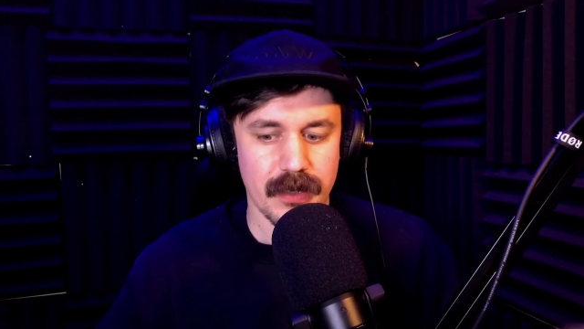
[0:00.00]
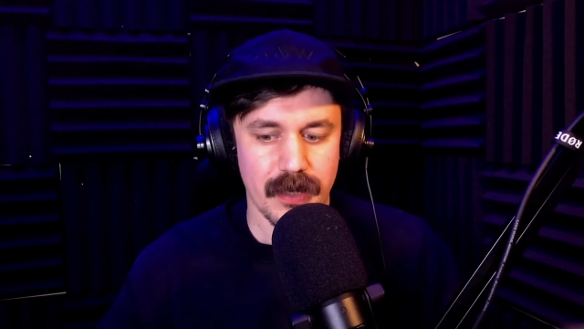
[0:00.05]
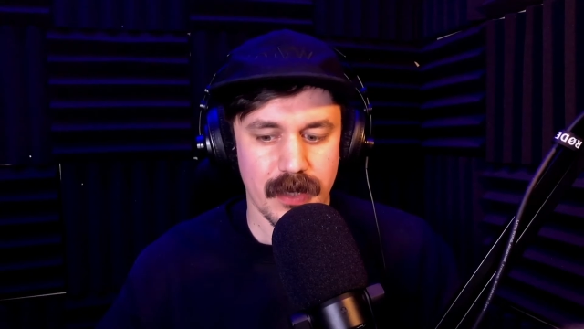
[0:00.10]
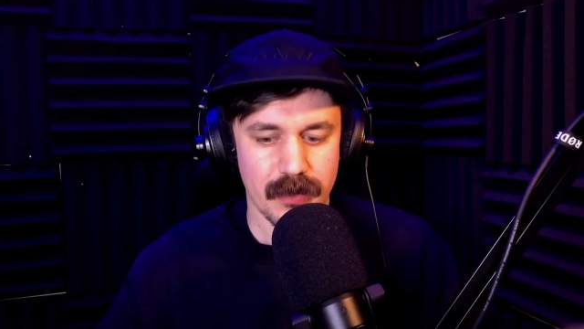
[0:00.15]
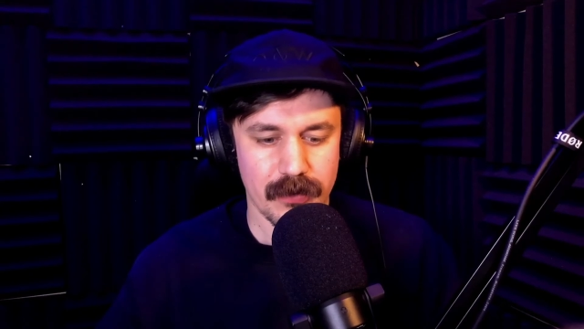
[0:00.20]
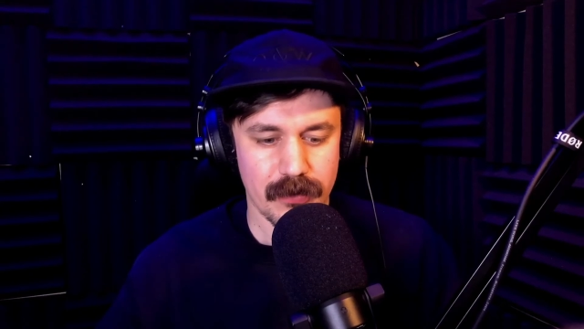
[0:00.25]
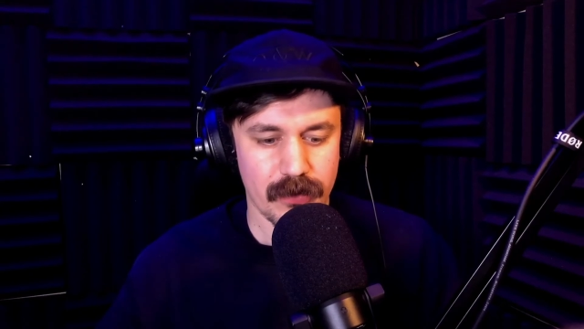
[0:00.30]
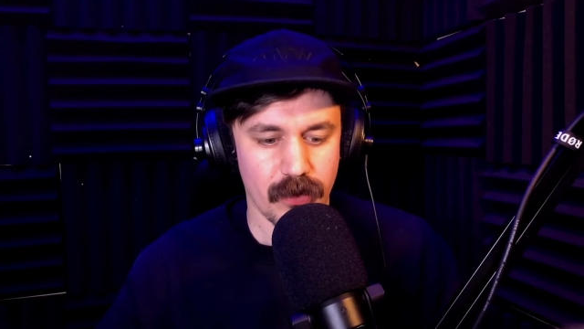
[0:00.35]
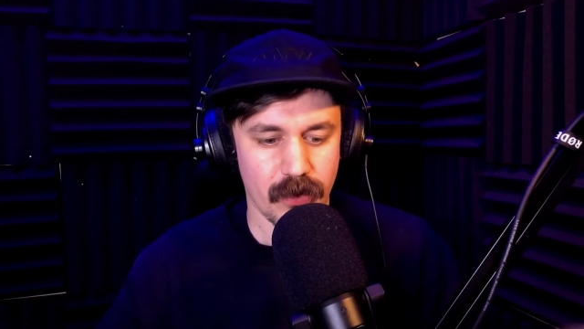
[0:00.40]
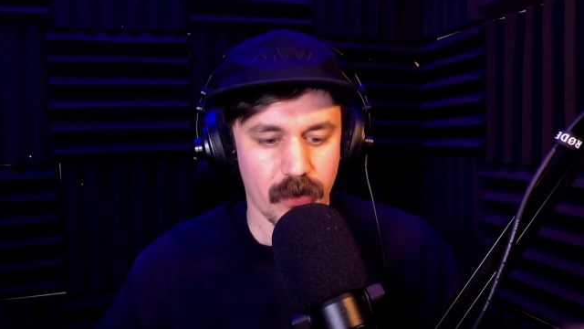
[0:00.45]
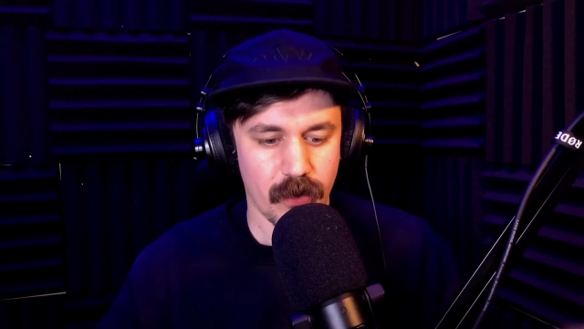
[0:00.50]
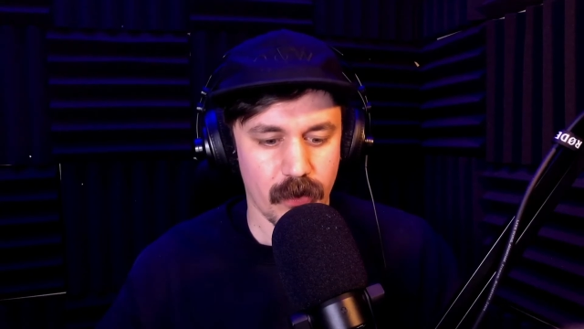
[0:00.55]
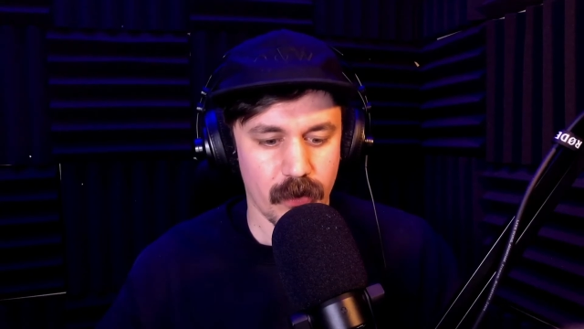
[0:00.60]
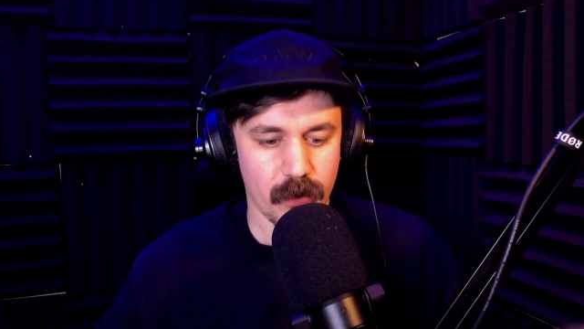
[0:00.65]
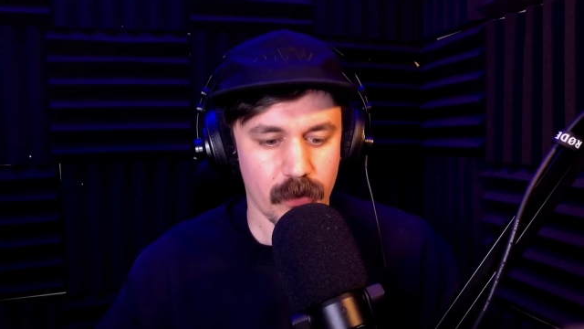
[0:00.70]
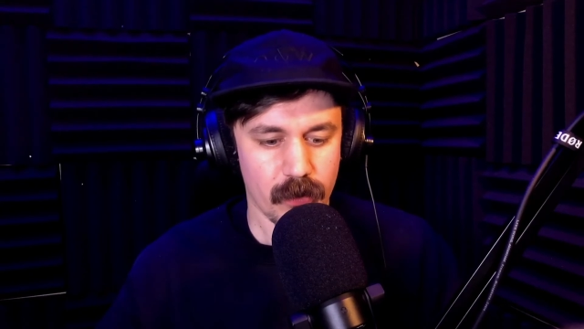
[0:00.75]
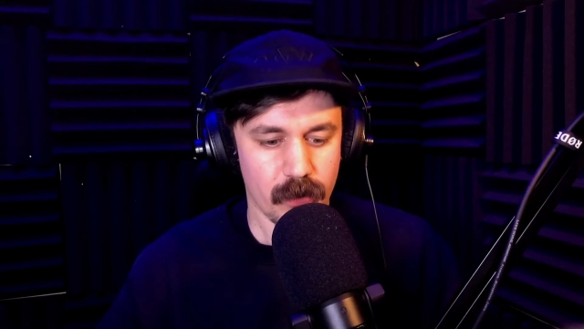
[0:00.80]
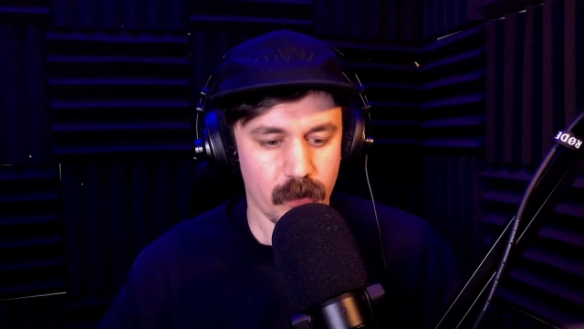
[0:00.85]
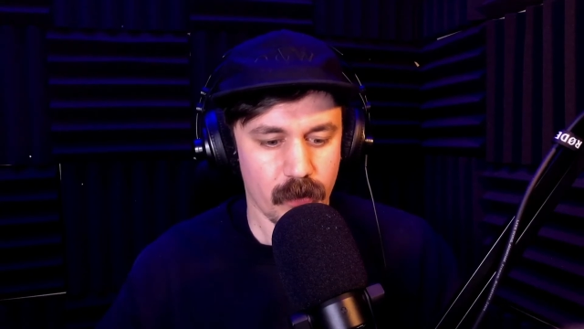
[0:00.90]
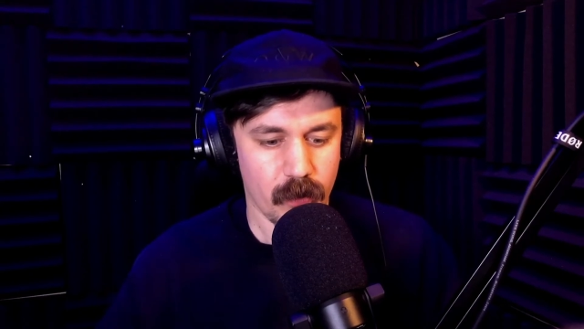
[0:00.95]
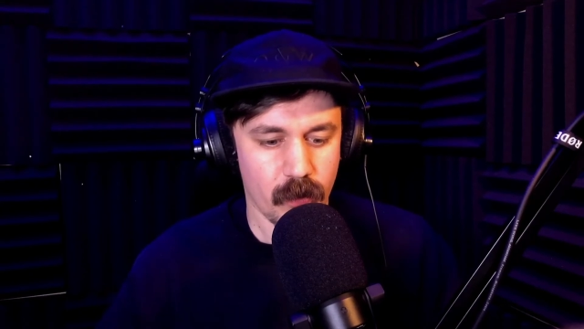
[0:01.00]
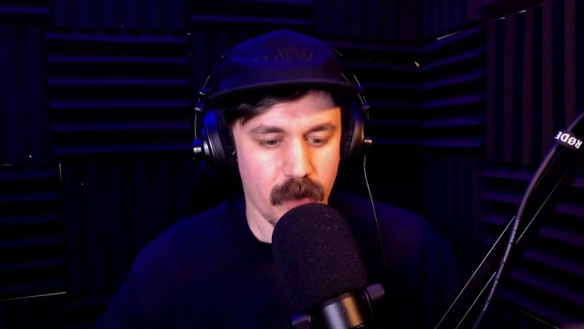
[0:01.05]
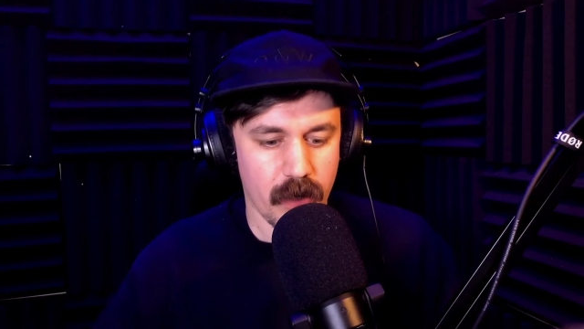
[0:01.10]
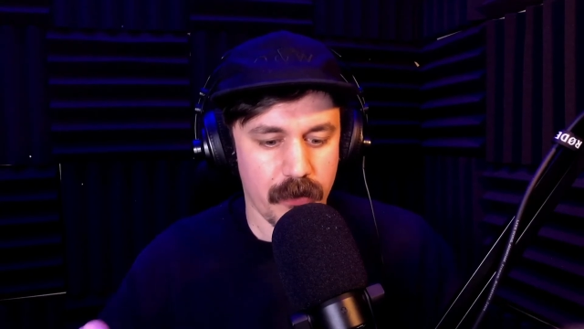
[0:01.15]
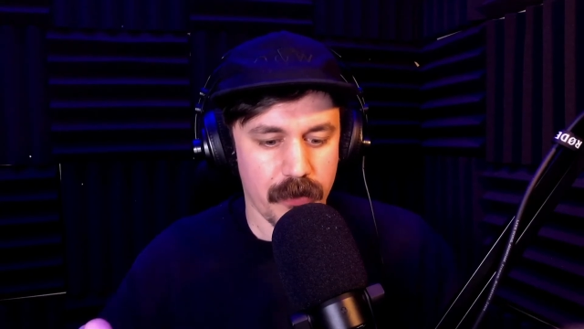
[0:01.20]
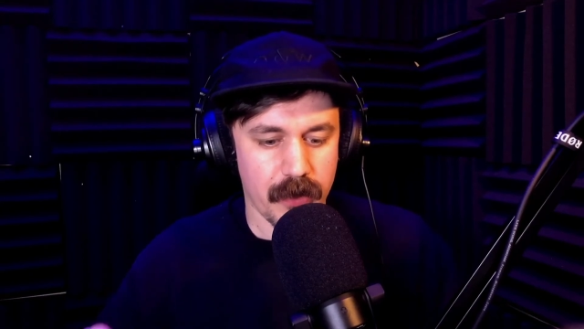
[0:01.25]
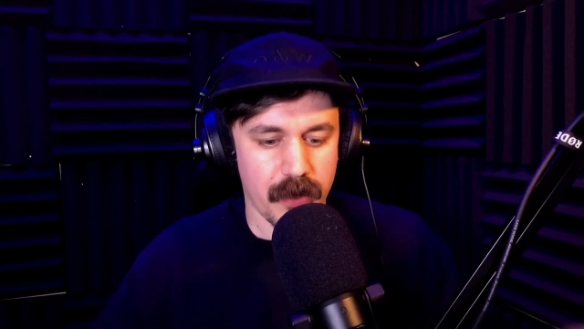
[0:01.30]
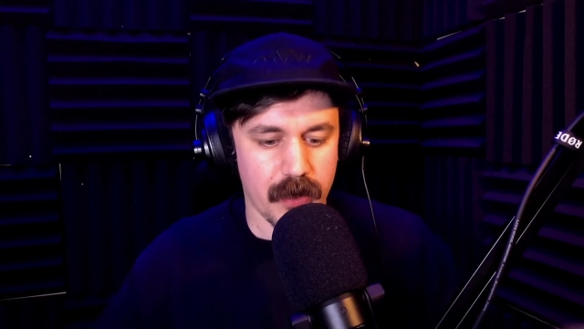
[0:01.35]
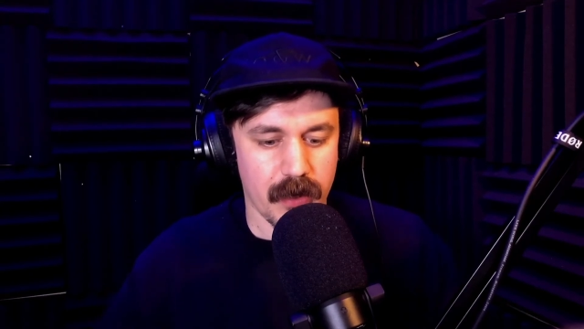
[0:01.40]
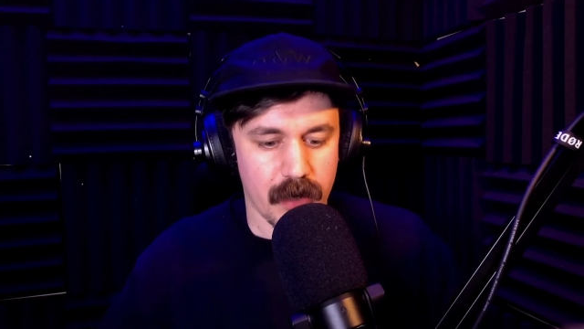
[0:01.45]
And so
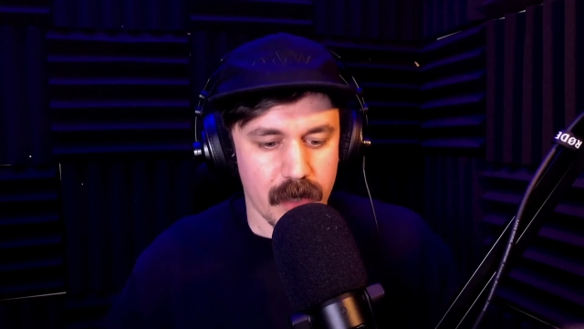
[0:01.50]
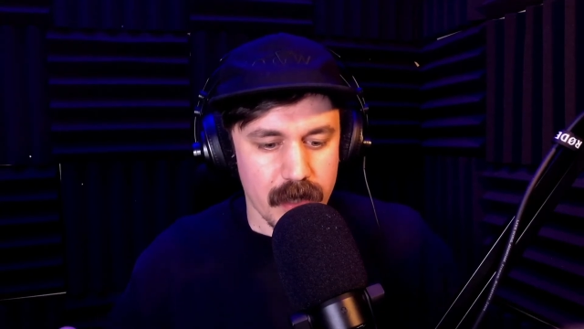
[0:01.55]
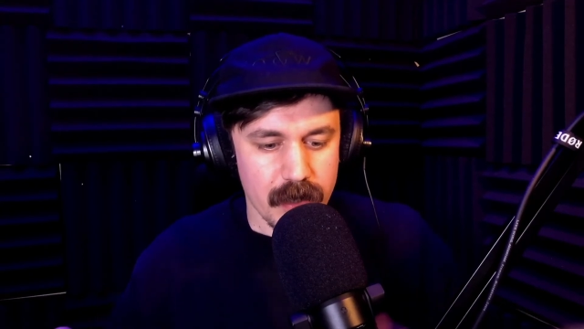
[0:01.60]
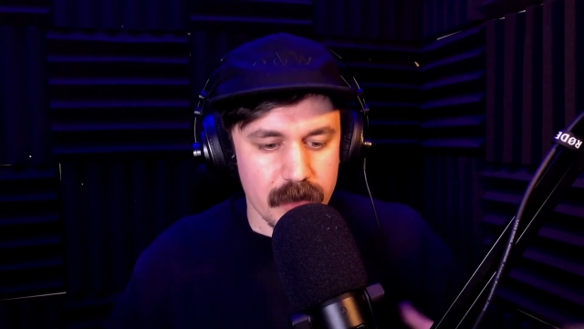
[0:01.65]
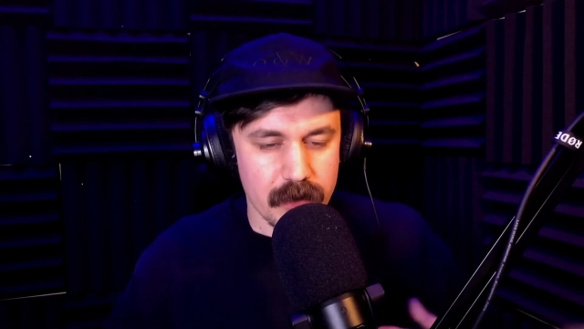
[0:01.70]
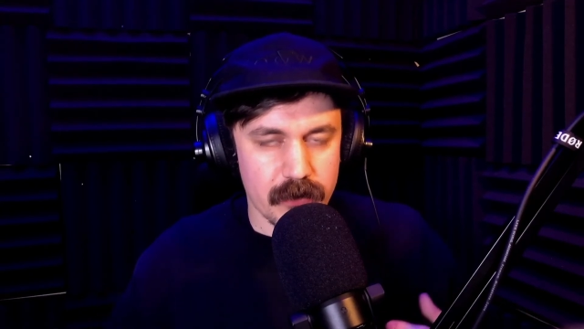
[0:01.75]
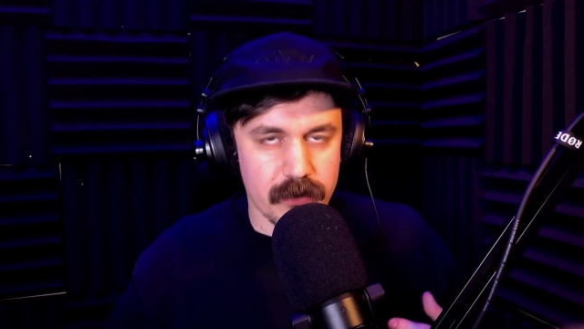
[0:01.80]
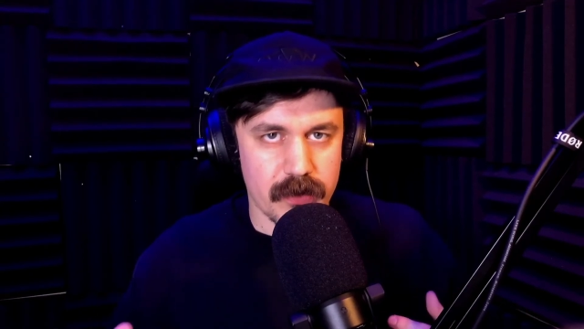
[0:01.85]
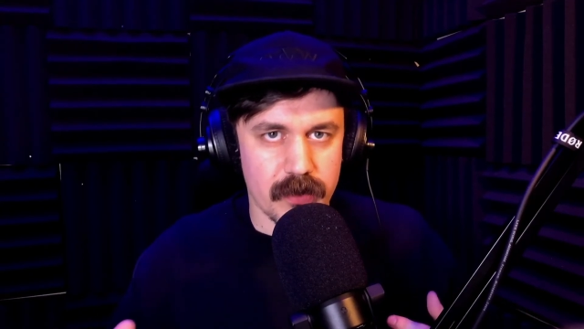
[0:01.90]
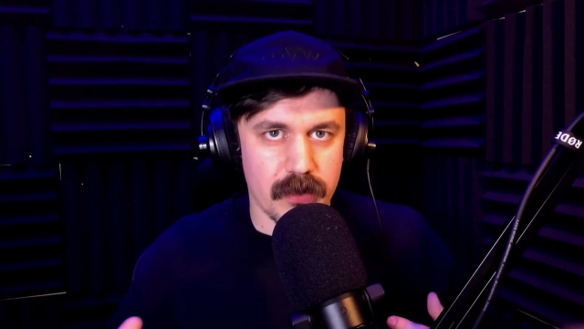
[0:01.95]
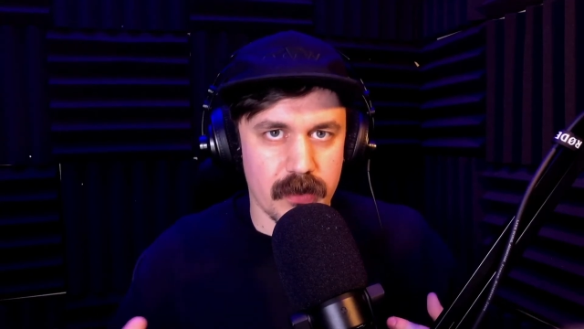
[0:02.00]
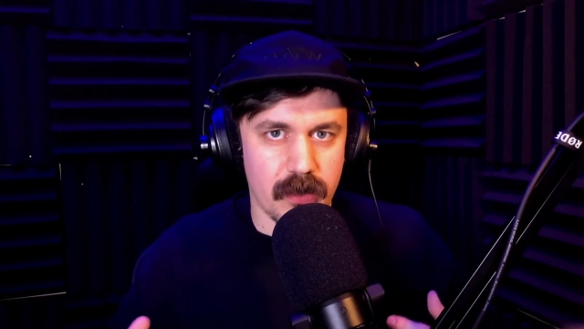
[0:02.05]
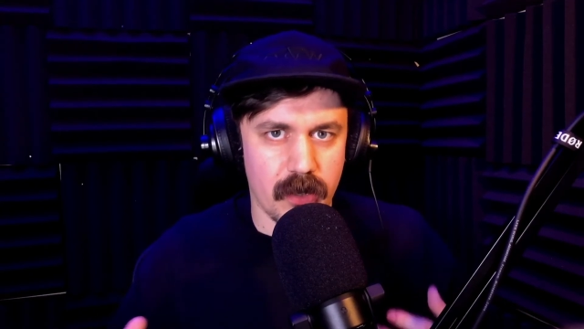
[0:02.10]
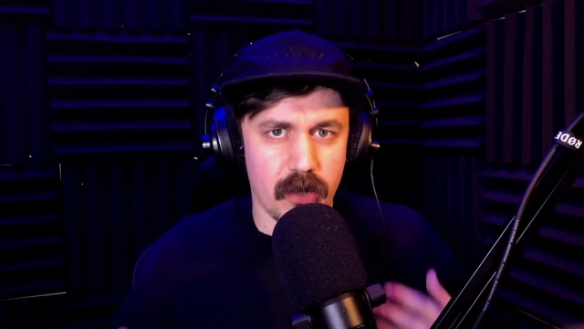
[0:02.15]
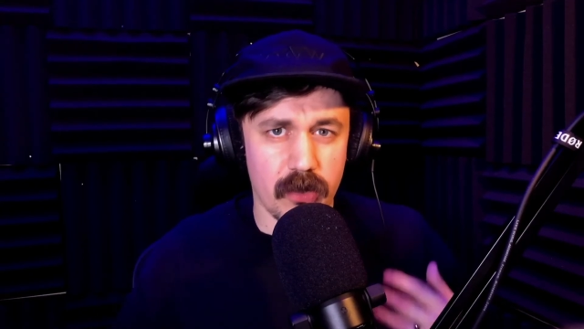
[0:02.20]
while there is